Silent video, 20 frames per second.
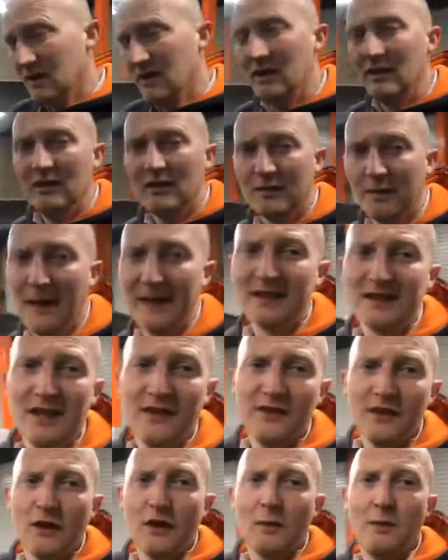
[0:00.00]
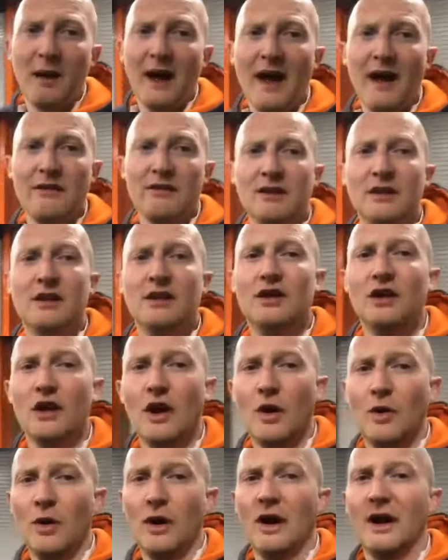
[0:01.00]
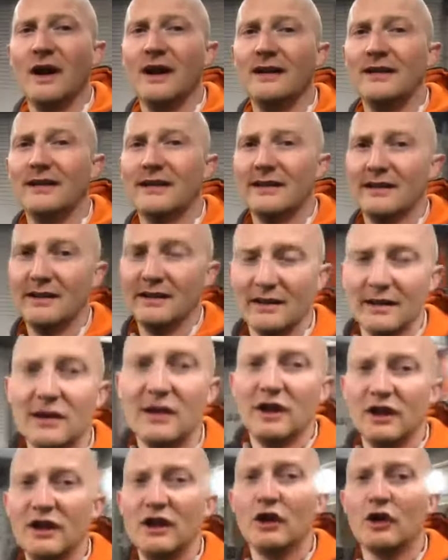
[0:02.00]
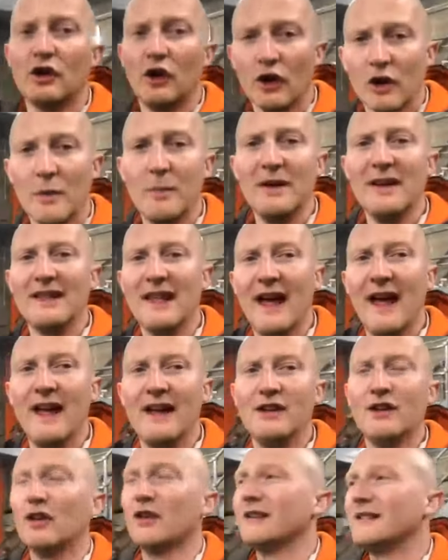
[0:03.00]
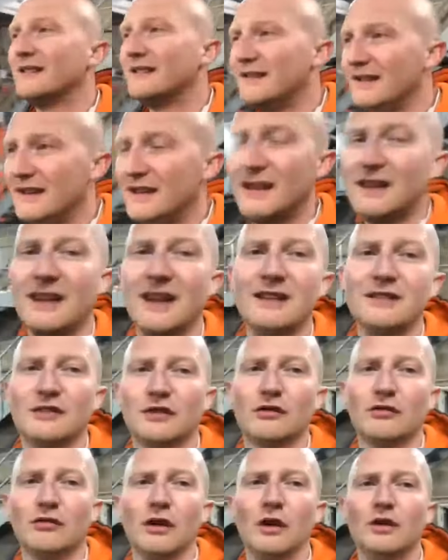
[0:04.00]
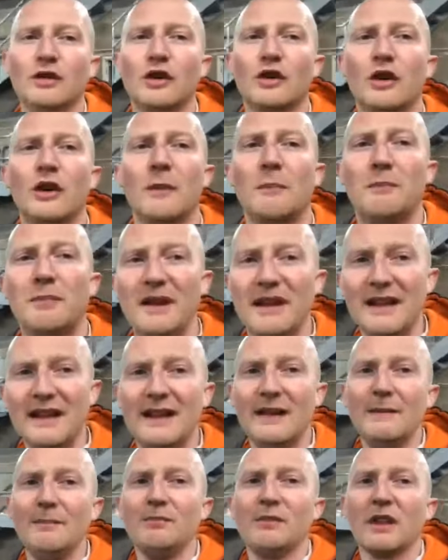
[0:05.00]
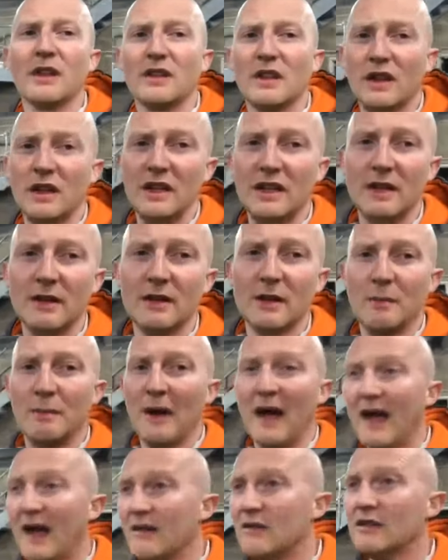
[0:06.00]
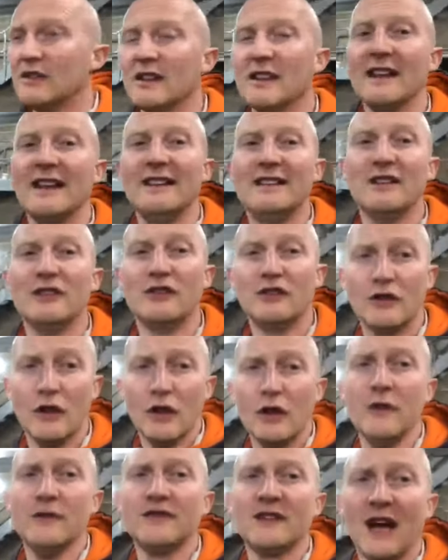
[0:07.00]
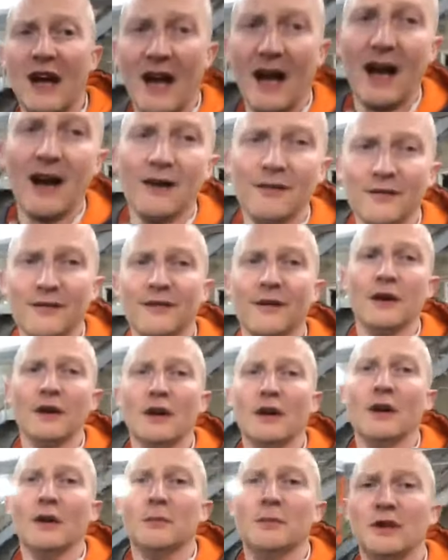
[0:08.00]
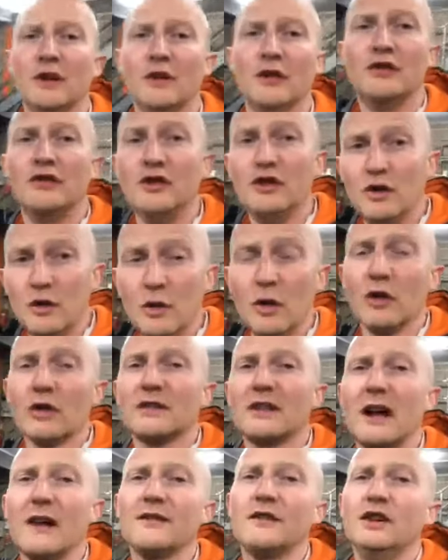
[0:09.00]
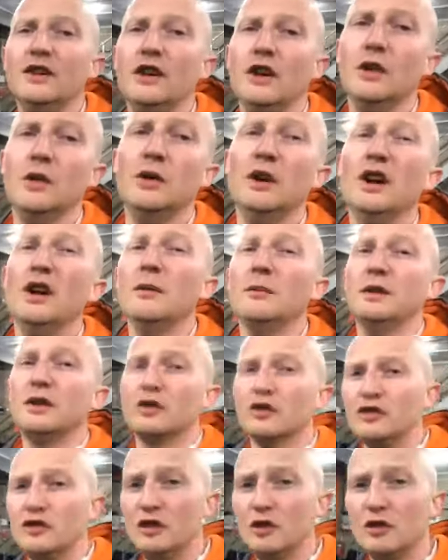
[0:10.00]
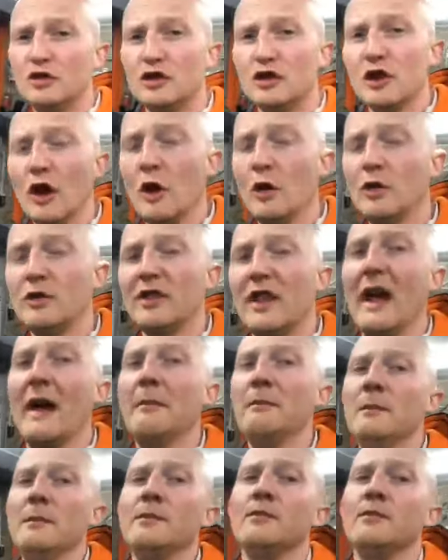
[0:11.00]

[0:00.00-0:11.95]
especially if you're a parent, you know, it's that you're going to be there, you're going to see your kids through, you're going to be the, the parent that they deserve to have because you looked after you, because you showed them